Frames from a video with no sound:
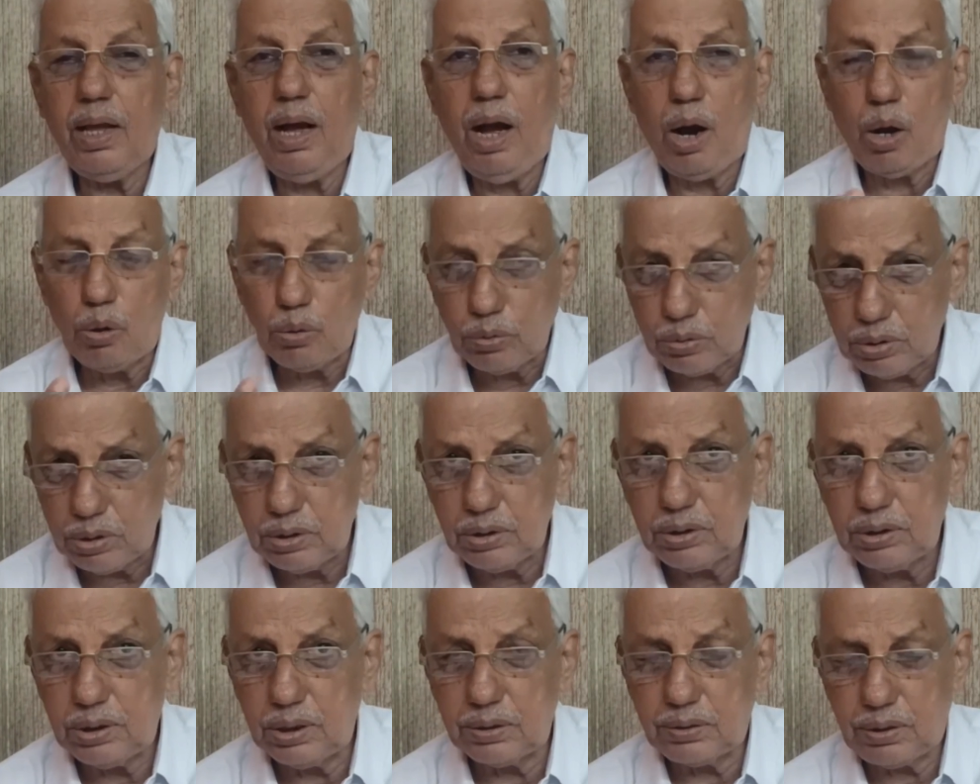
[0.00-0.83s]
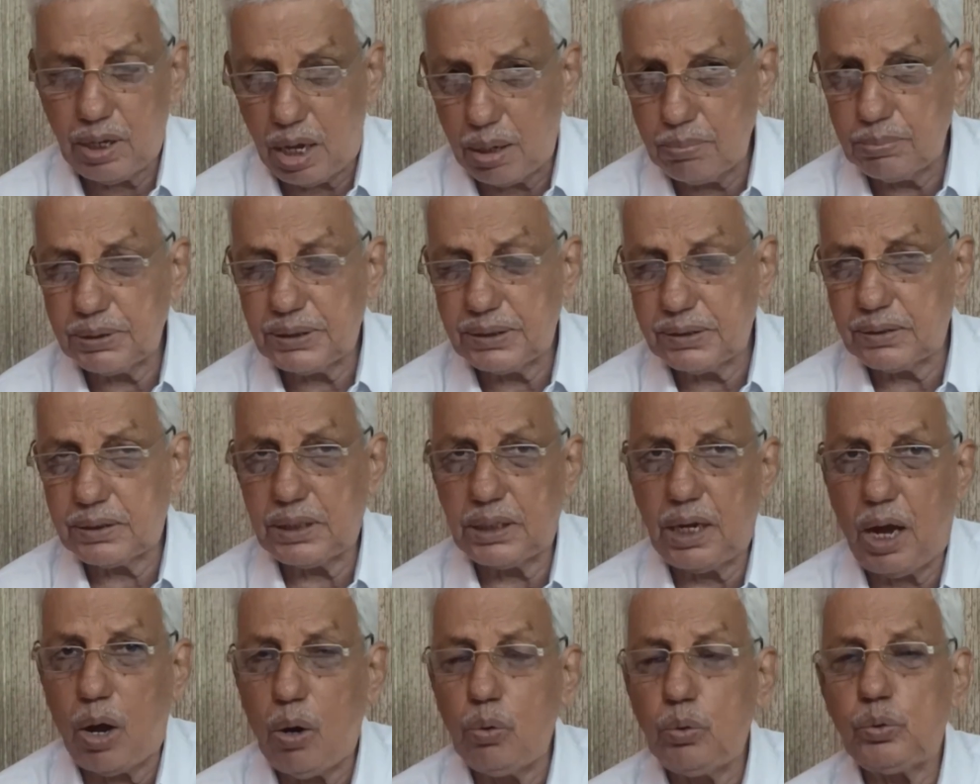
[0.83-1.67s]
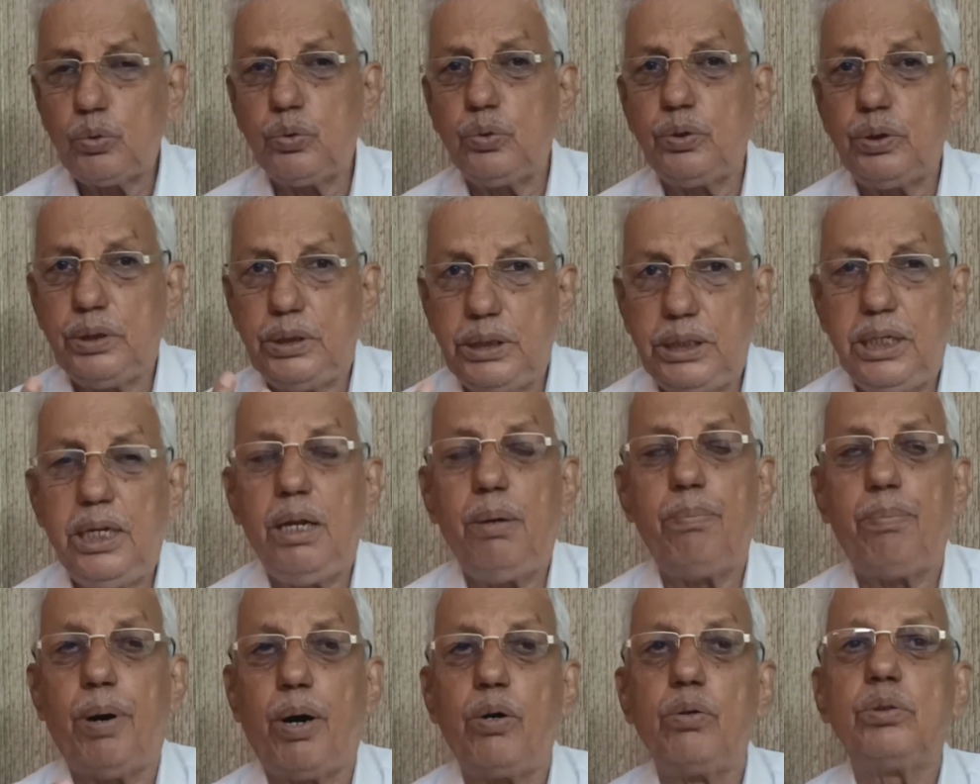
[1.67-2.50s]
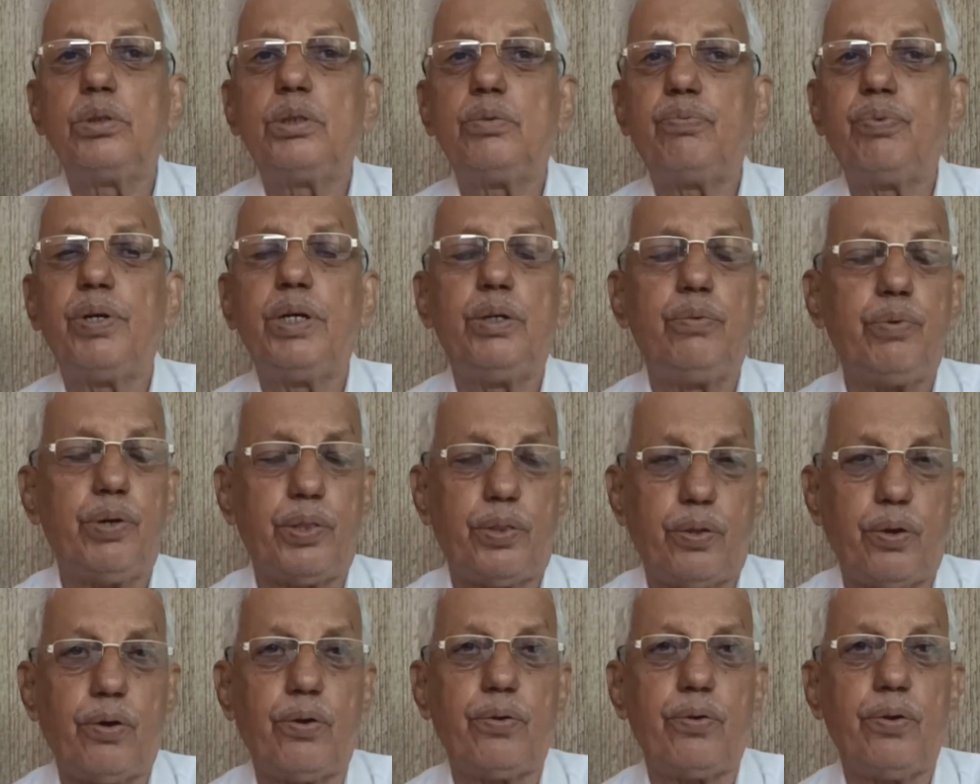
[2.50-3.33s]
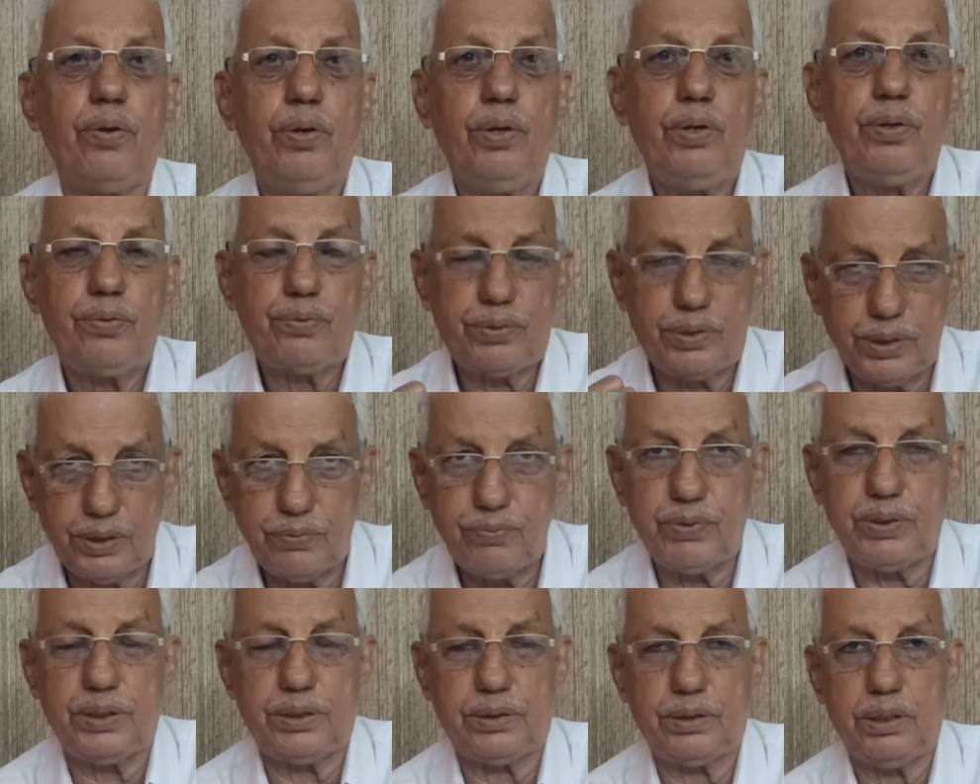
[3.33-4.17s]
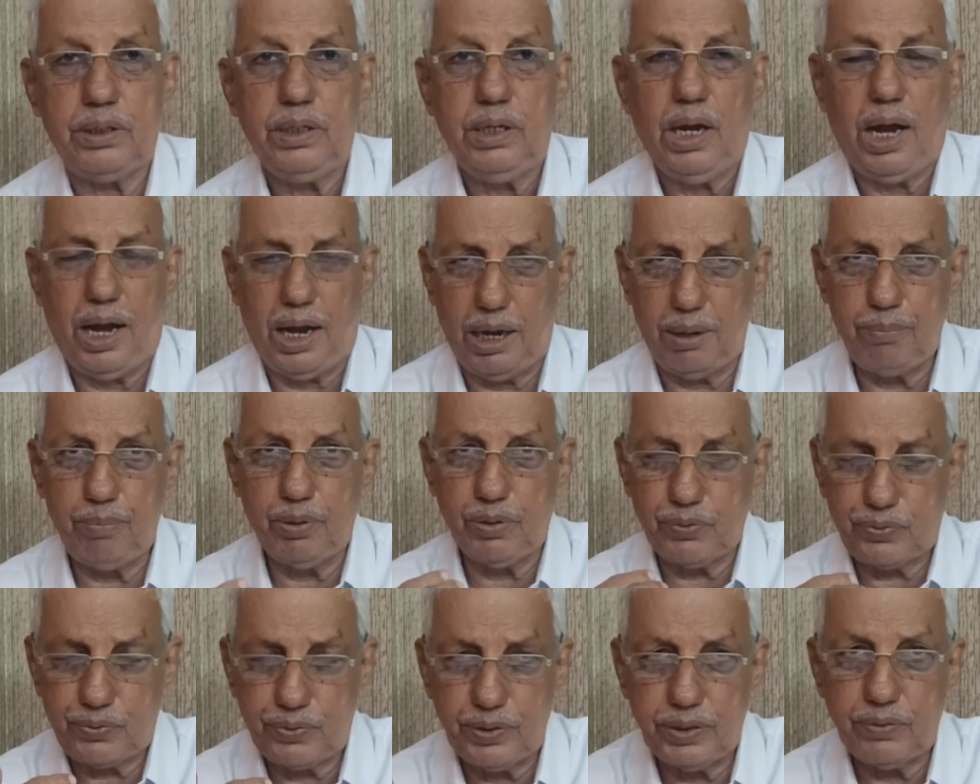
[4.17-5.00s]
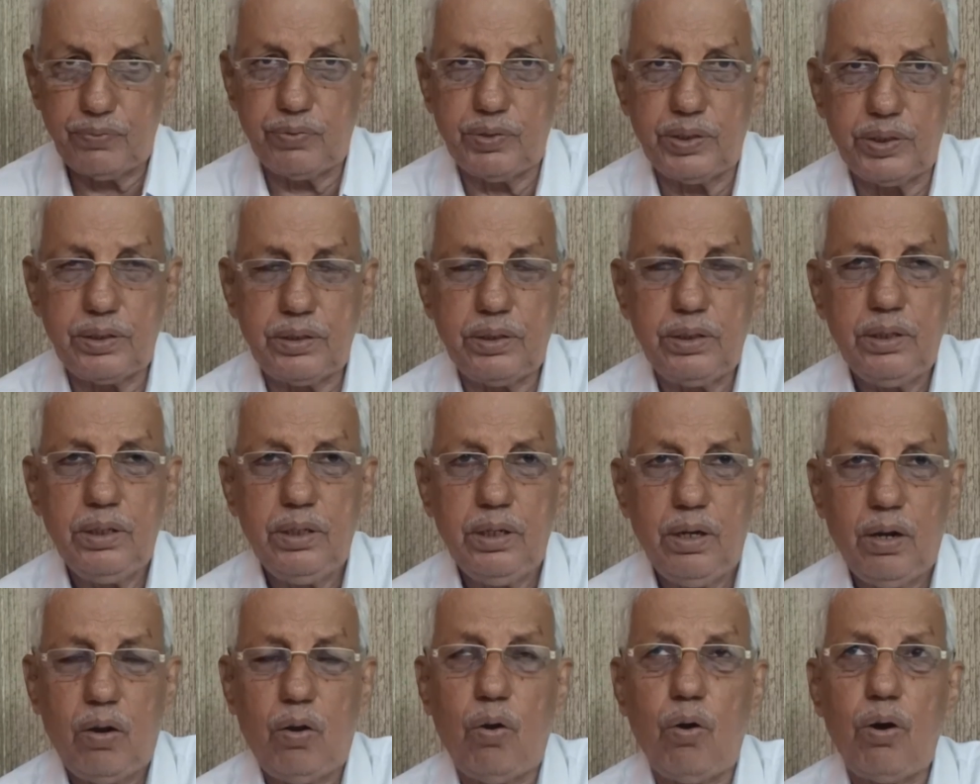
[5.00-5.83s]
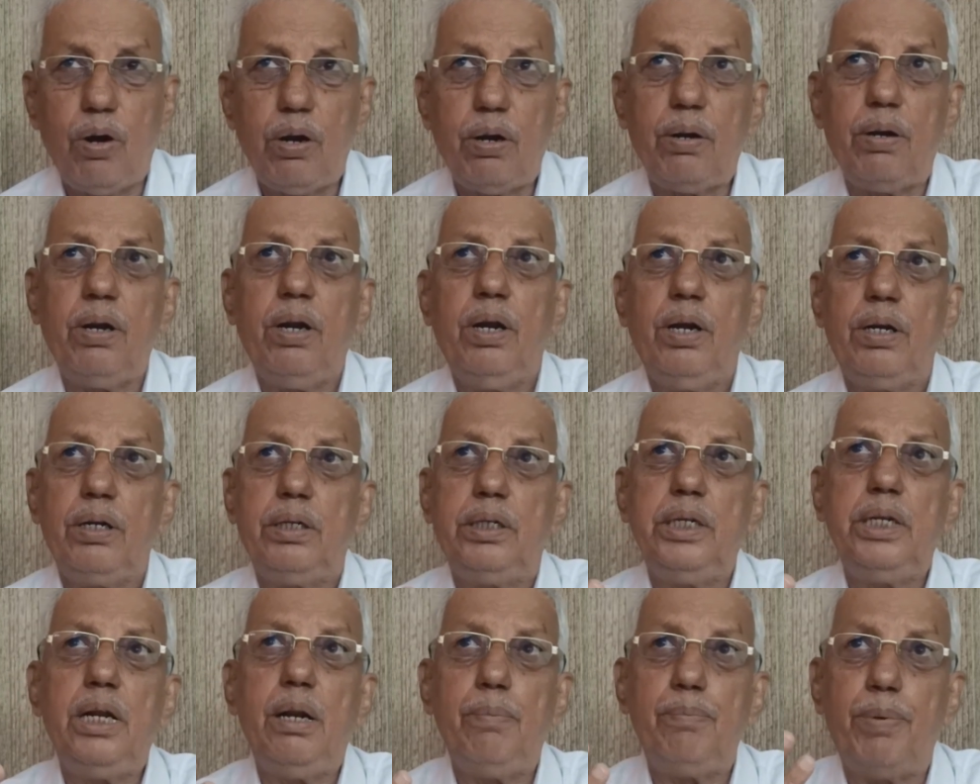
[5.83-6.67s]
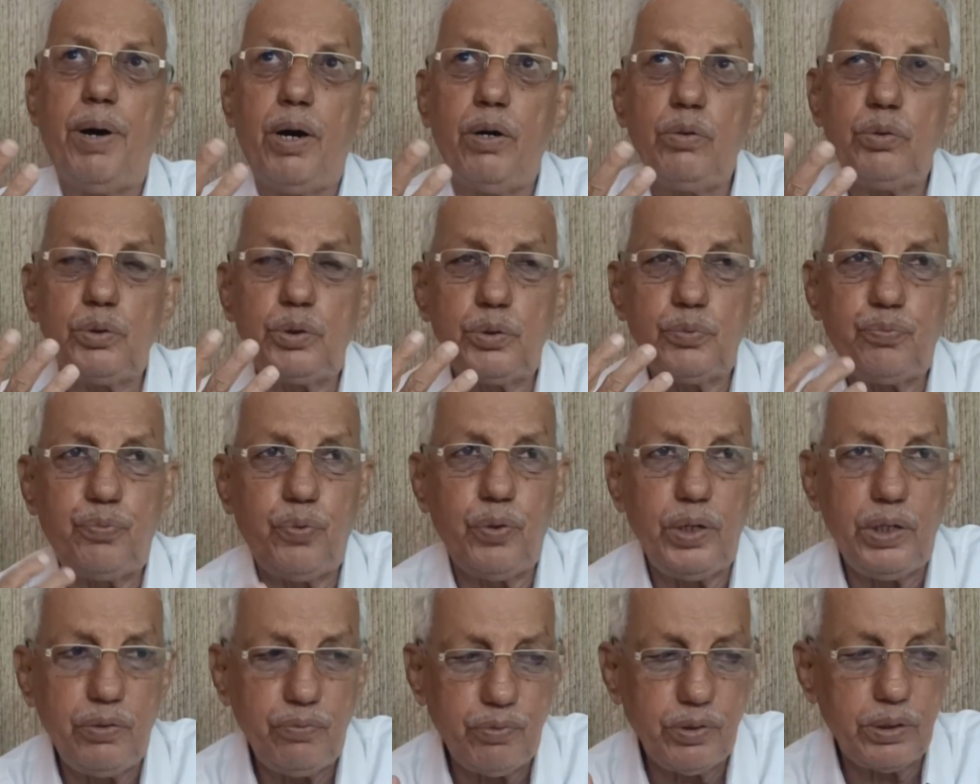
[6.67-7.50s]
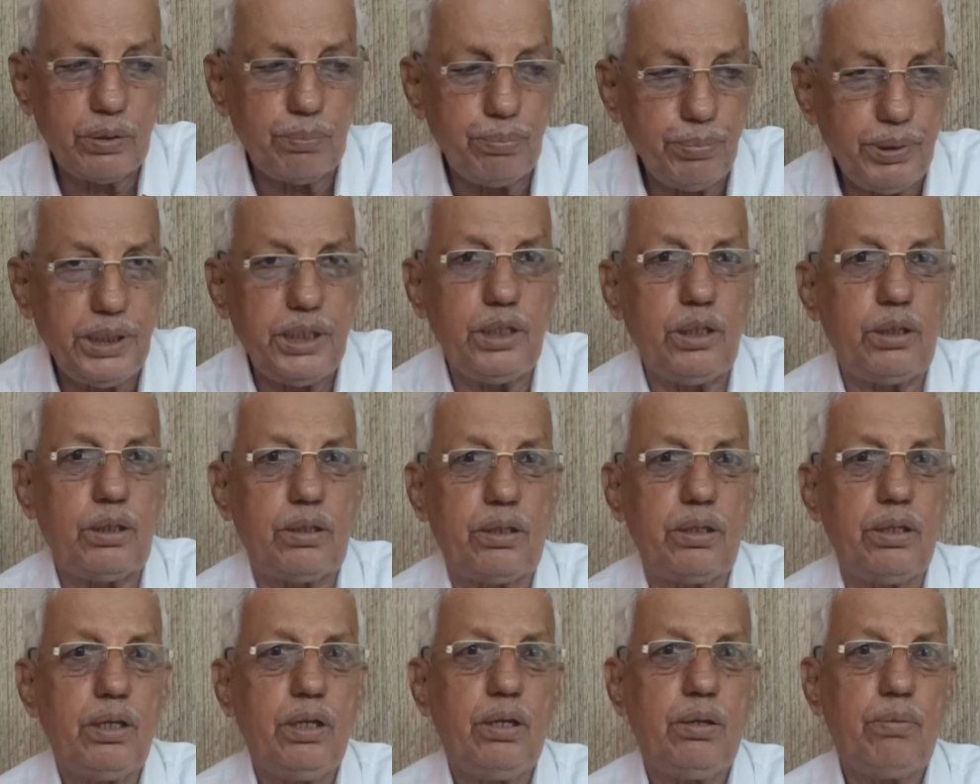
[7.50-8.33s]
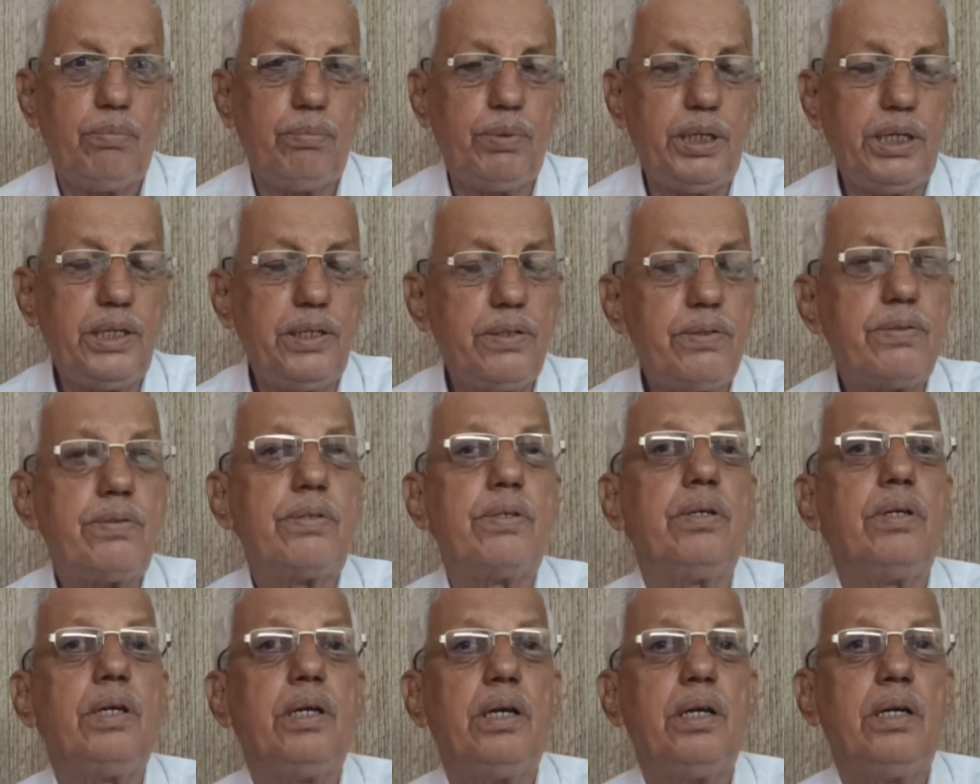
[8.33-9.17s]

How the psalmist is saying how to deal bountifully with your servant. I am your servant. Lord, deal bountifully with me means,